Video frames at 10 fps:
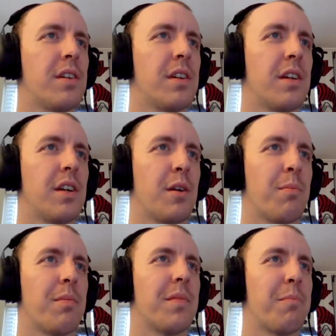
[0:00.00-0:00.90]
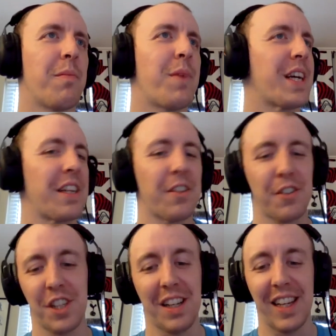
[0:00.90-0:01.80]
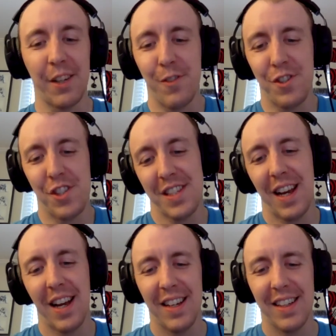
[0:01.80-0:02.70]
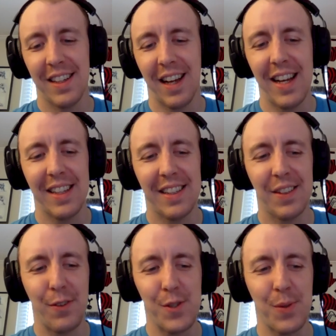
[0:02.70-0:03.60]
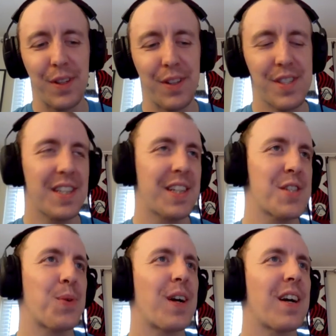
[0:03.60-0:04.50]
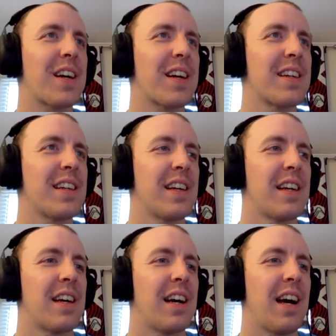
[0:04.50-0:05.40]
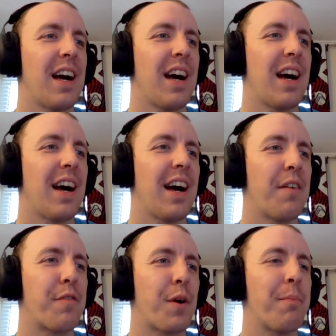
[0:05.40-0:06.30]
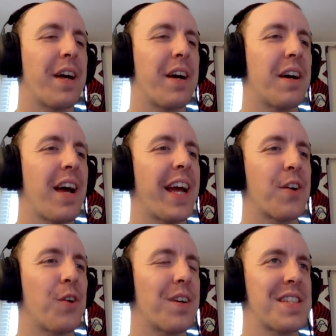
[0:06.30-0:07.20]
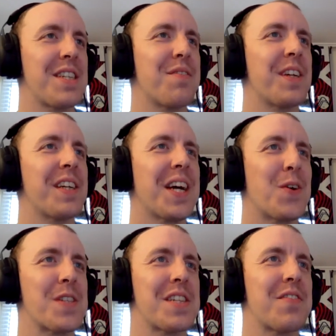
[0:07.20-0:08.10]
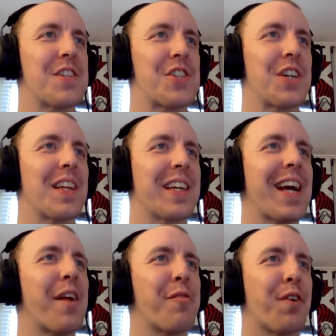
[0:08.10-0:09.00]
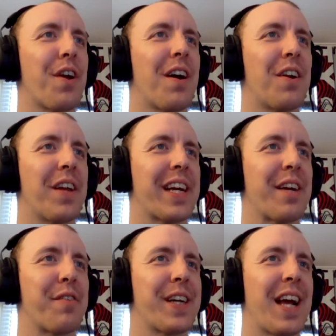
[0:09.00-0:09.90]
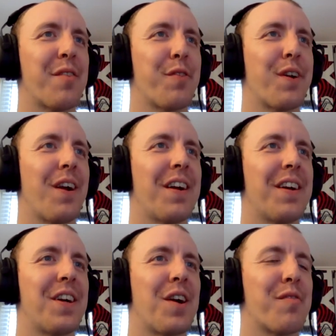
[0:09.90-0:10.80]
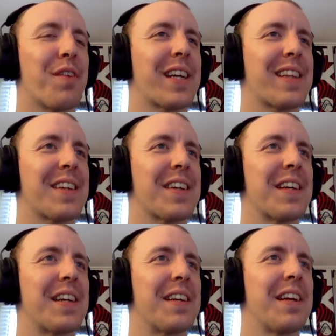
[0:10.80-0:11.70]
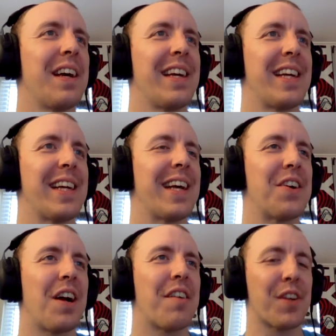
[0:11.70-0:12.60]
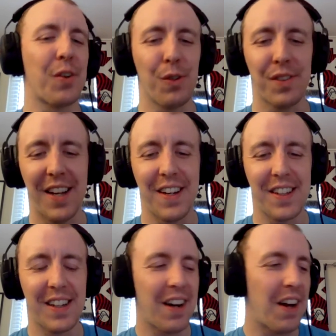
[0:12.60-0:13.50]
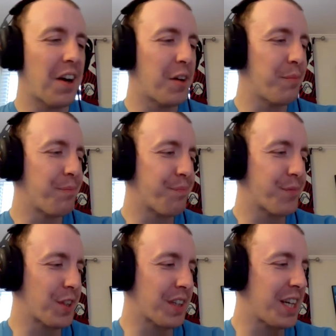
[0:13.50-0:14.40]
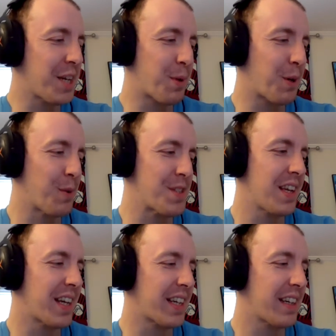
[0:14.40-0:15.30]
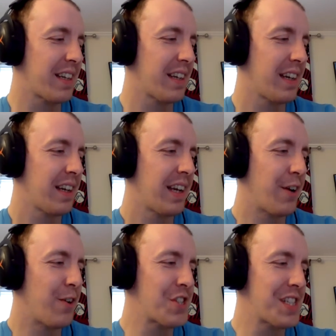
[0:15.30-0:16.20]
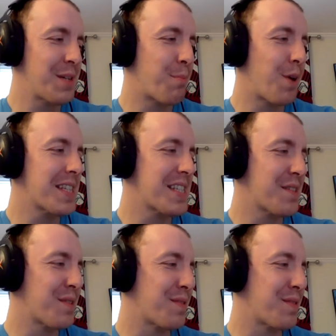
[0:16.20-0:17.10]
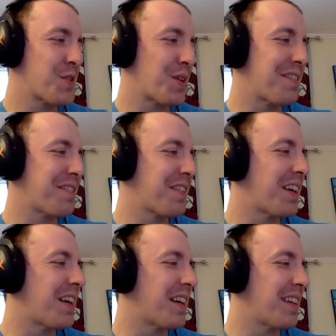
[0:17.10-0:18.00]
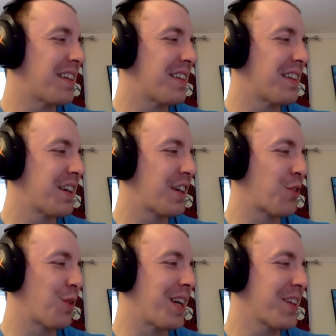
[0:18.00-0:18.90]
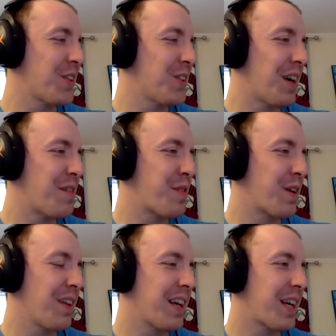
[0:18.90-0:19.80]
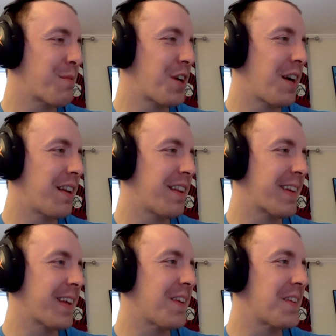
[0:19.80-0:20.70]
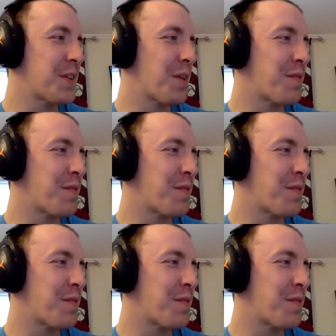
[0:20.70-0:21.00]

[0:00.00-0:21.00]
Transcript: Greasy by Guillotine. Like it was just I I it was one of those things where from the angle on TV, I wasn't even sure that he got a foot on like if he mm. got a foot on it or if like the it, he'd hit it off the goaltender, um, the keeper. It was like it was just an impressive sort of uh gritty goal. I feel like I'm trying to think the other two.